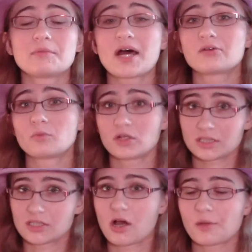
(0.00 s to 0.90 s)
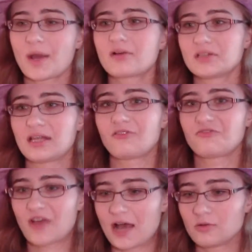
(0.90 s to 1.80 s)
about and want to talk about, and they've
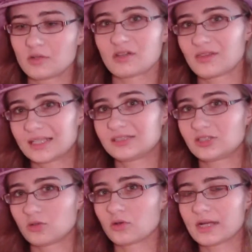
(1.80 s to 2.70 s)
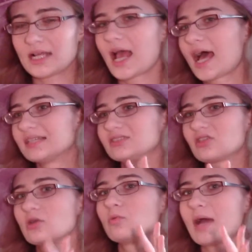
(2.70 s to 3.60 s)
found this story
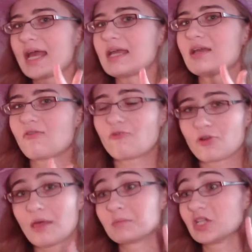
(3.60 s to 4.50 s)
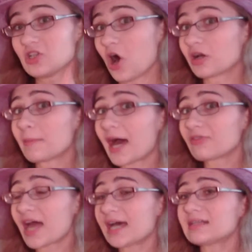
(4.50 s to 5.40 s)
as the way for them to talk
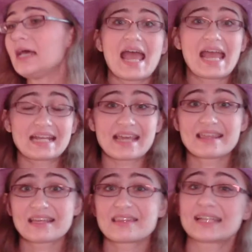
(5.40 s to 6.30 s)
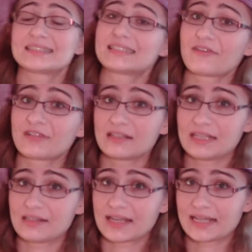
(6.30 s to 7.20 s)
about that. And I think that's
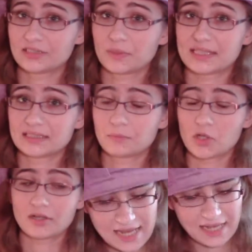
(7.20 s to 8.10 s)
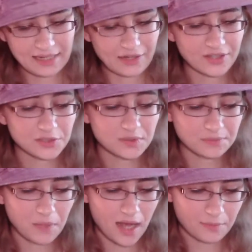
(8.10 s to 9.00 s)
definitely the case with this book. Now, this was
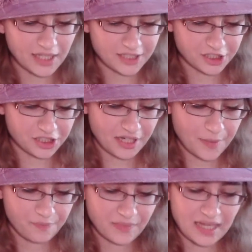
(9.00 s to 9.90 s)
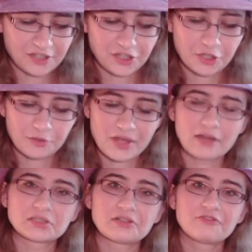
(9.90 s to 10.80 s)
published in
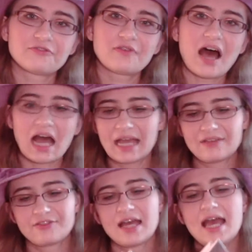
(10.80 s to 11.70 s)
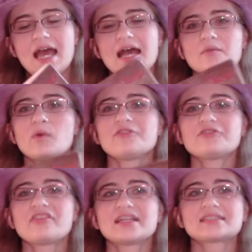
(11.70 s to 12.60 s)
2005, and one of
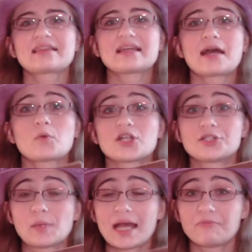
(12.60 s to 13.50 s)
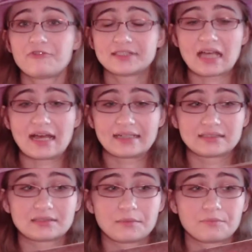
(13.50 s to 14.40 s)
the things I think I want to
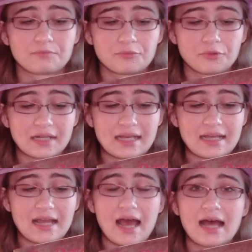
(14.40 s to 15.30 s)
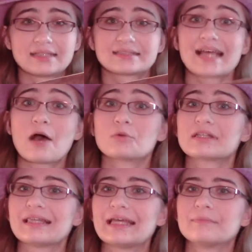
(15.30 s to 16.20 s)
emphasize pretty
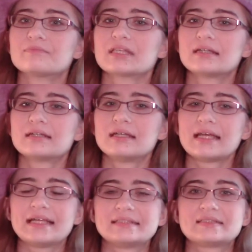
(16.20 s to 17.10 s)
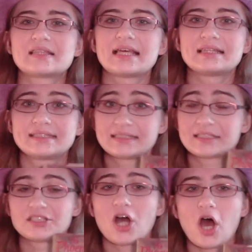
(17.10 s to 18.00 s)
soundly is that this
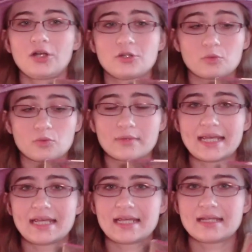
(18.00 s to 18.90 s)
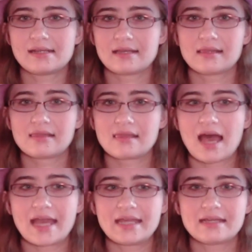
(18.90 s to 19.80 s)
does not read
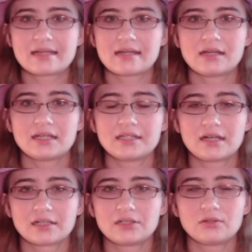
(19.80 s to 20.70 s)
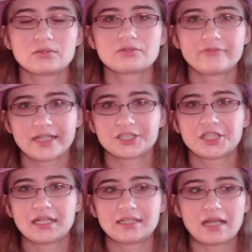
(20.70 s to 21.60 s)
like young adult
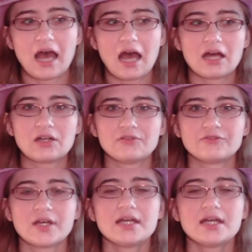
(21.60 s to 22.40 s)
fiction of